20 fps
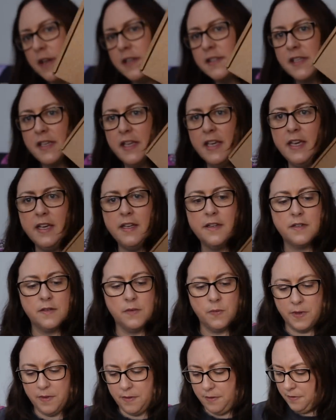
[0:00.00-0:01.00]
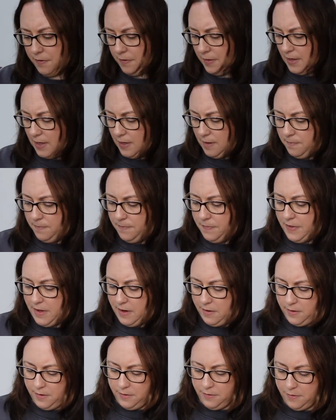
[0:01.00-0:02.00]
it as a kit with
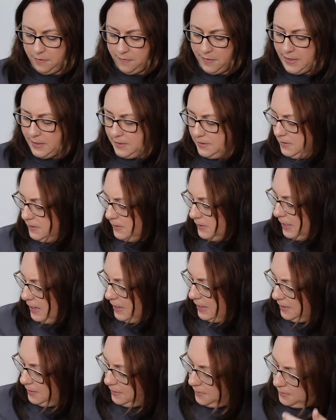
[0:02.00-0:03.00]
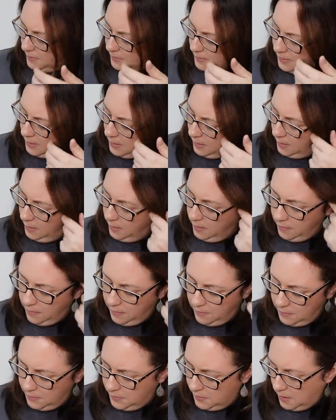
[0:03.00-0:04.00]
their own threads and
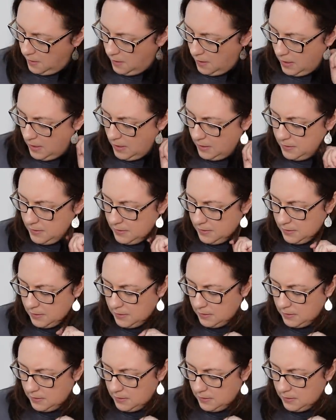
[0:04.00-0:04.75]
the dyed